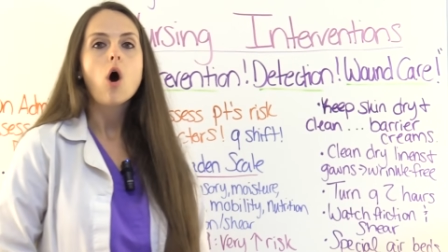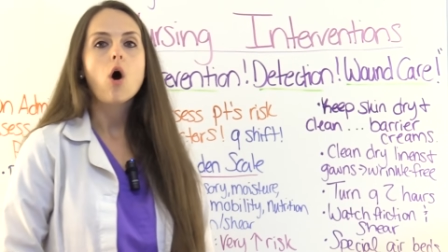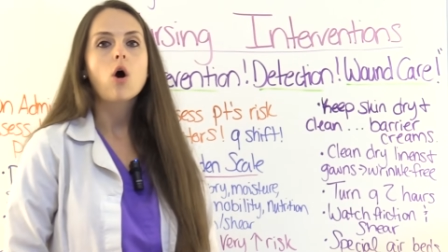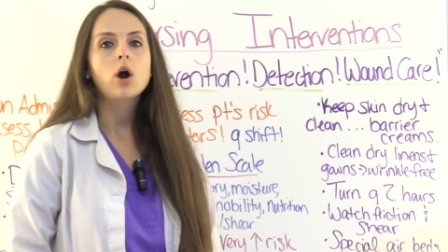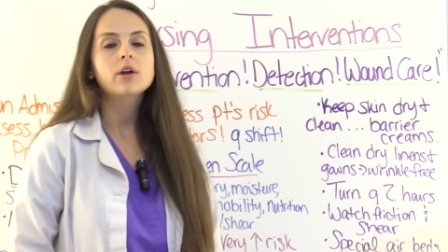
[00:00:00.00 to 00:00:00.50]

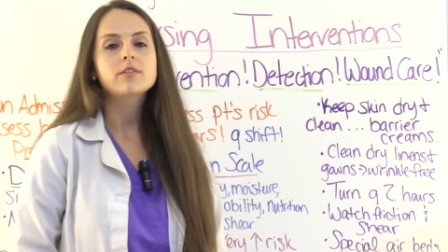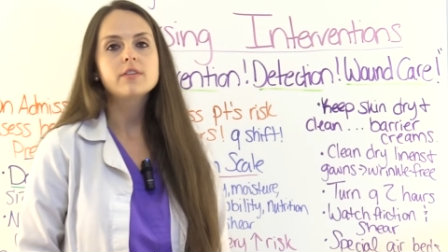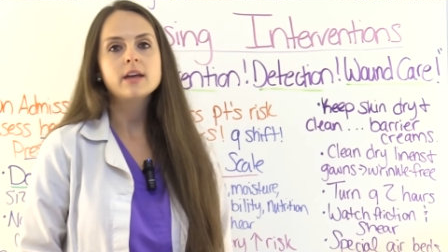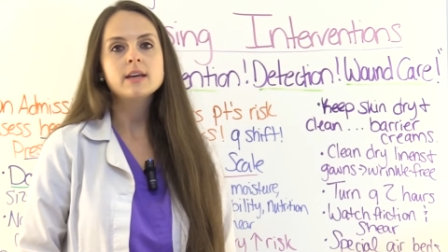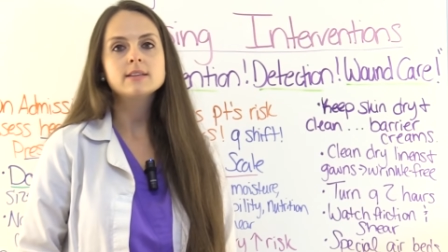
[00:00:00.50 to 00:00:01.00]
are
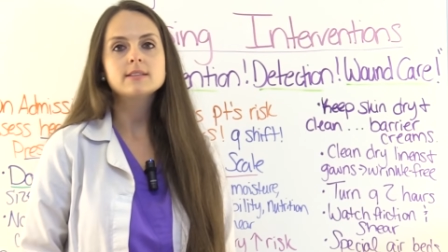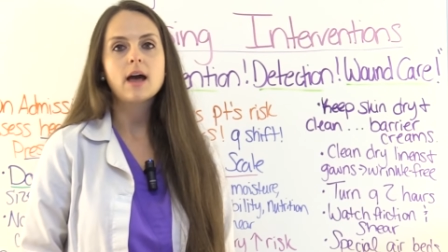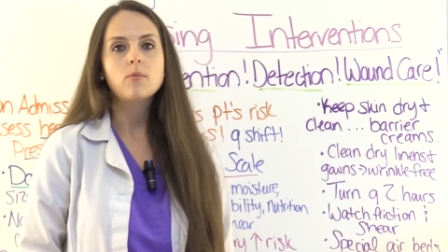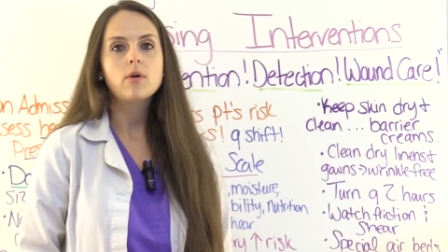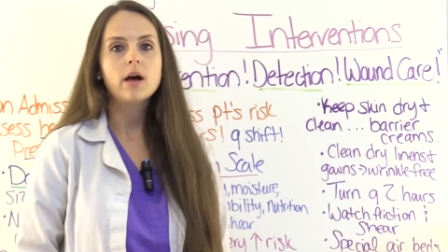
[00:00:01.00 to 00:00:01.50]
things
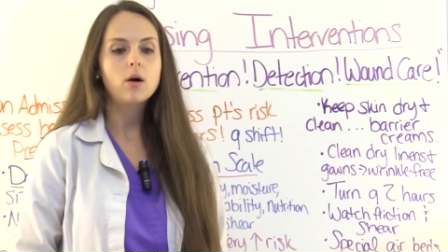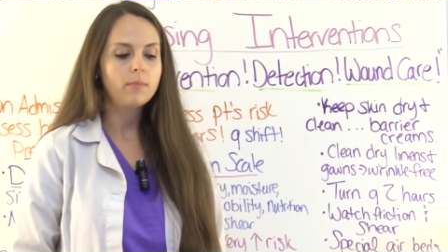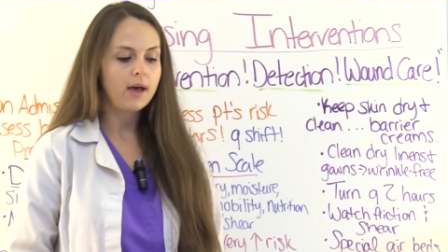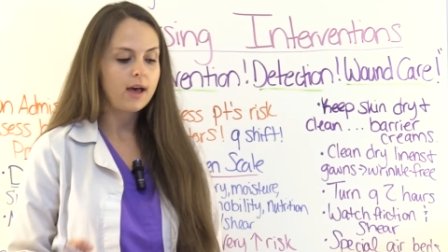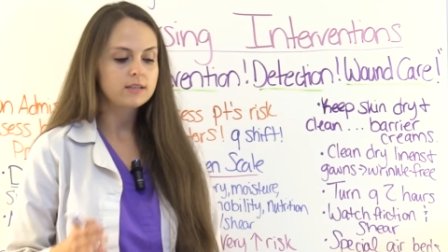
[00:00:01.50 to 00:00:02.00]
that will
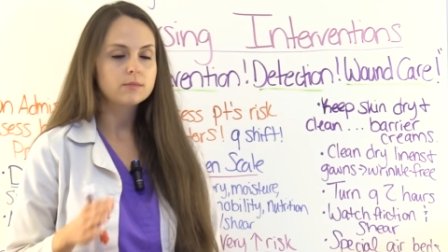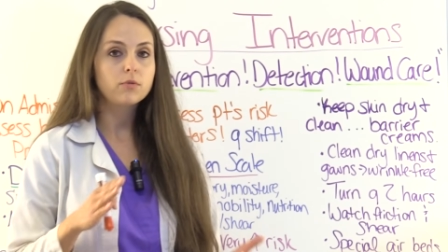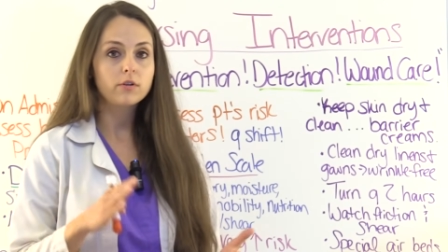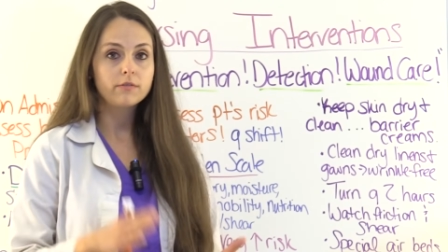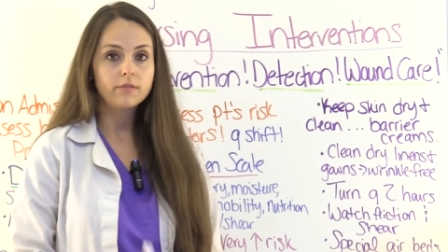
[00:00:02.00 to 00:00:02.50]
help us
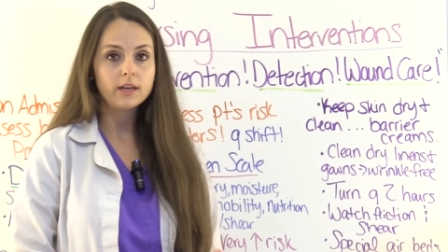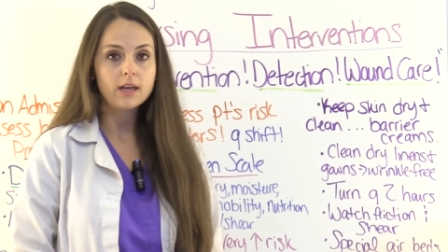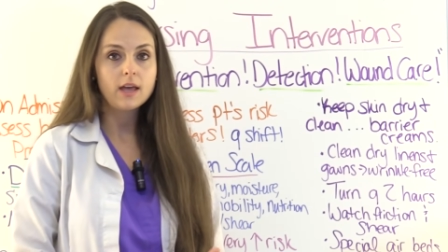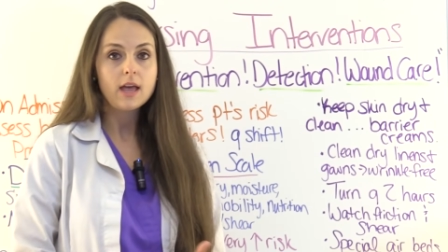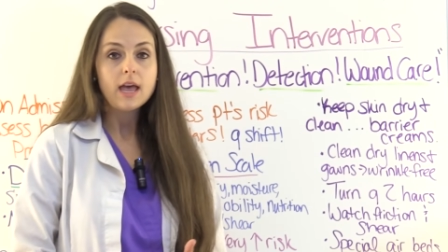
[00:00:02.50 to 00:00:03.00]

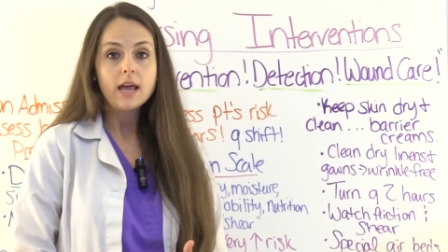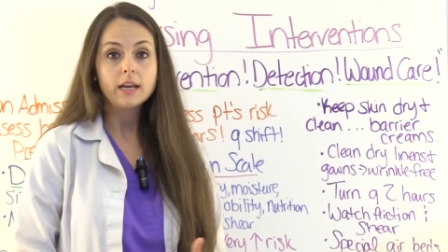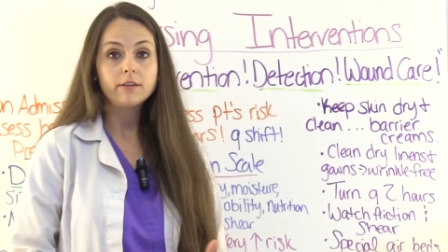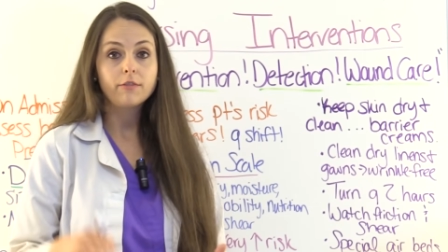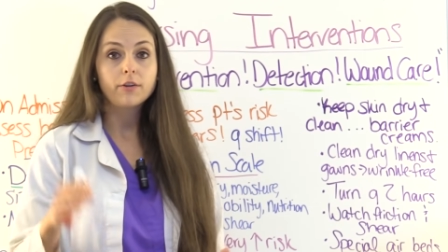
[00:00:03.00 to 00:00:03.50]
prevent
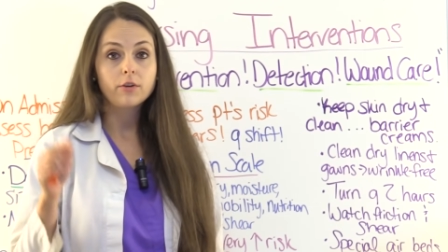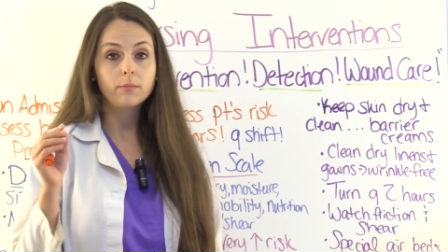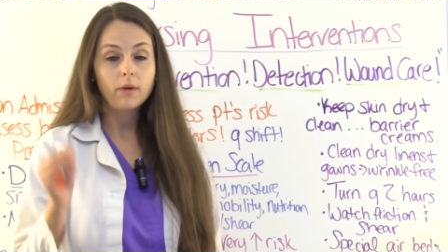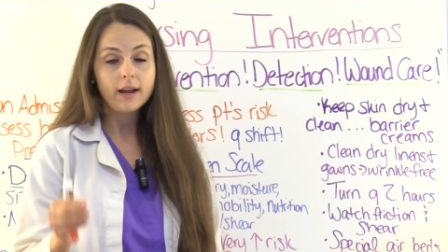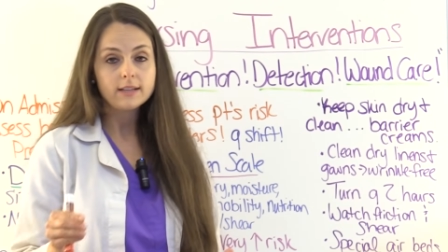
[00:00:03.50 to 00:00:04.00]
any further
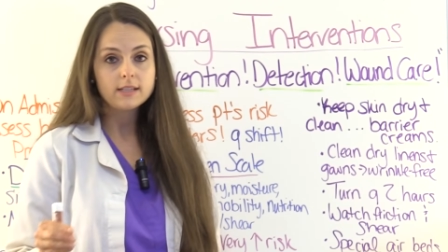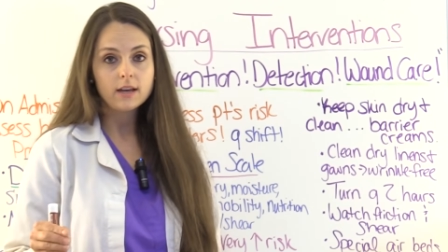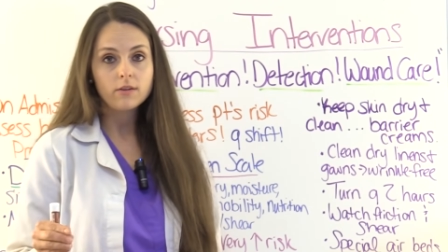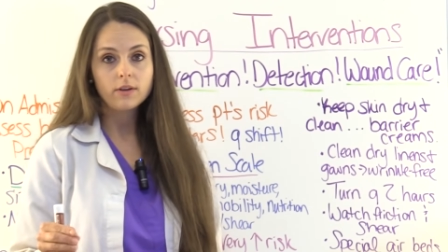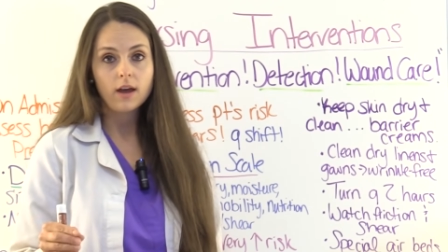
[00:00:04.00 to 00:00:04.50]

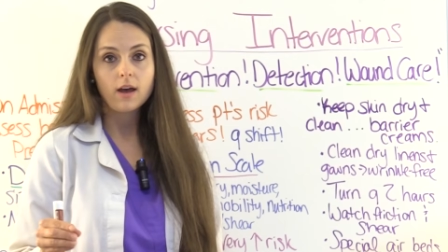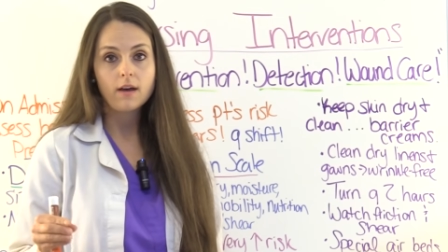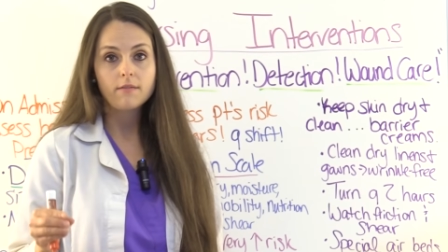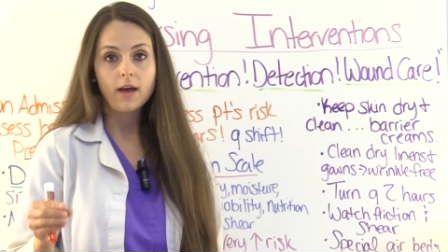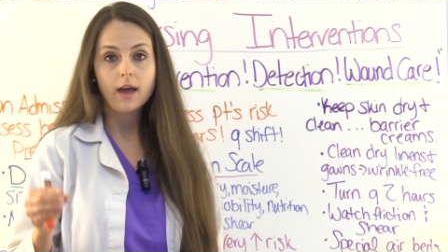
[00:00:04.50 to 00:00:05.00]
breakdown
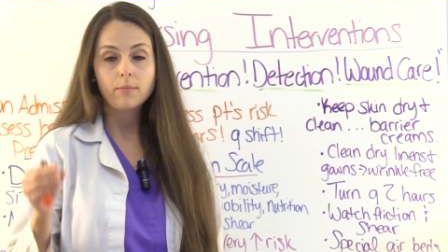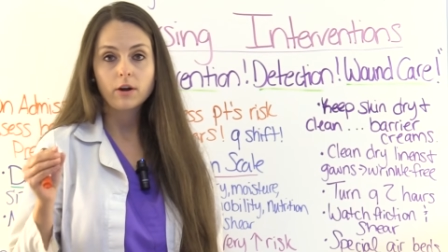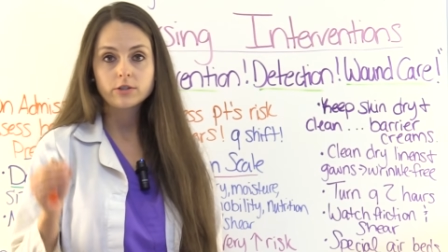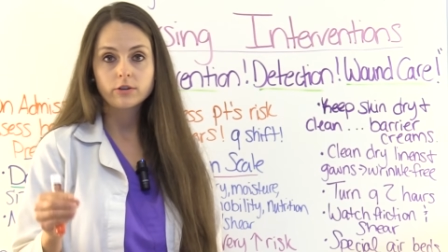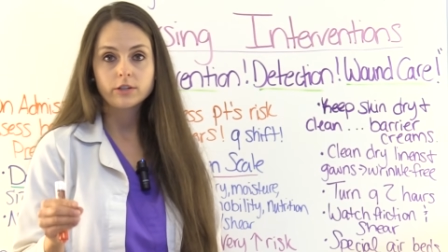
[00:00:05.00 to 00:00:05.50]
of a
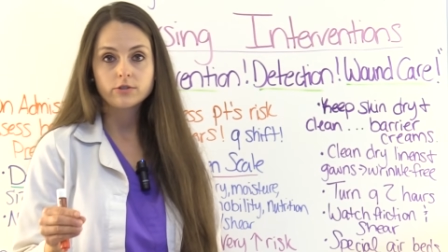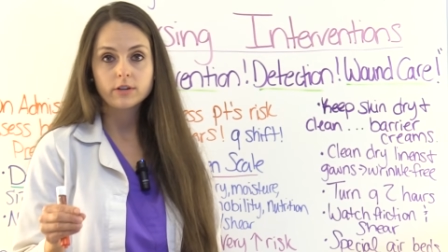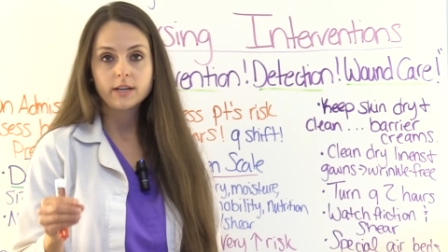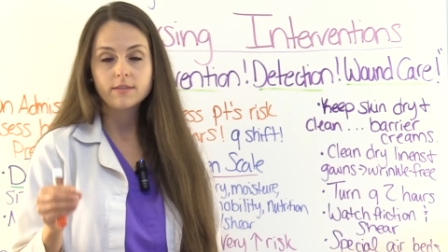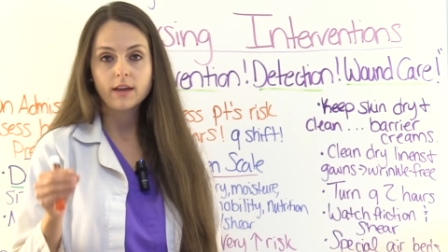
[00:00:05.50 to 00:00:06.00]
pressure
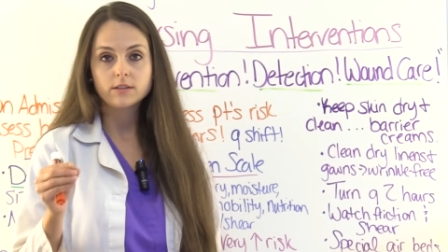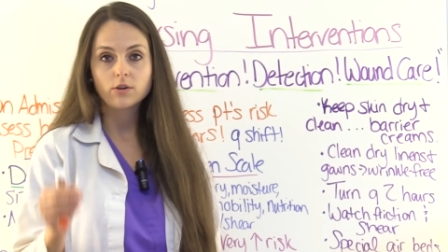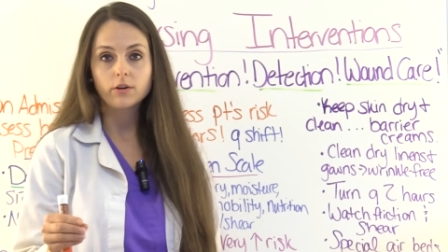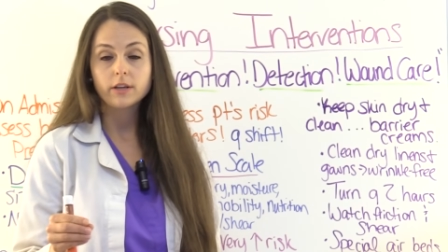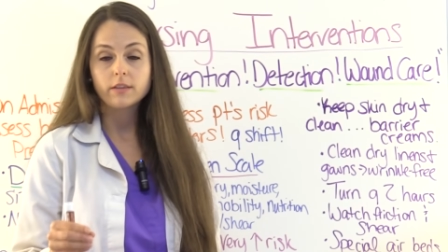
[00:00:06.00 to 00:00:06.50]
injury that is
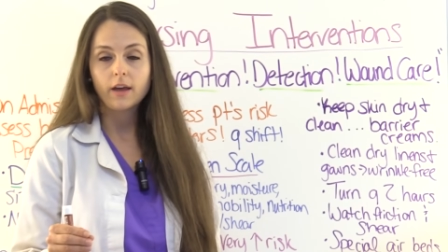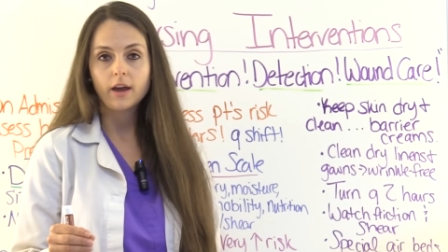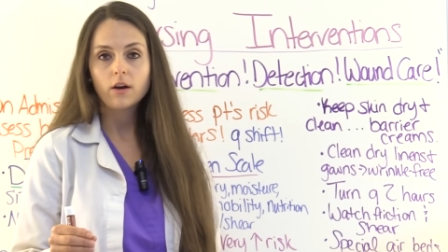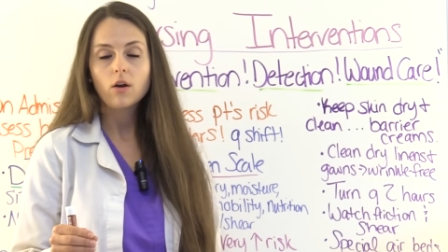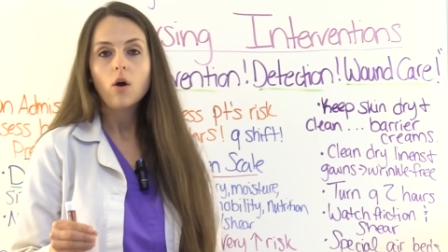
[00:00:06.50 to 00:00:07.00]
already
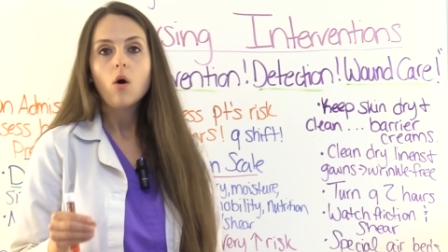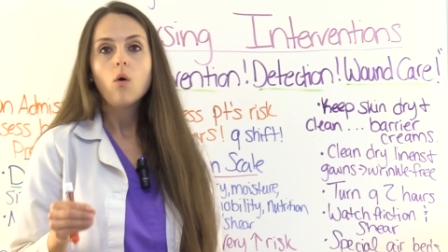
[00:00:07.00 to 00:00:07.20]
there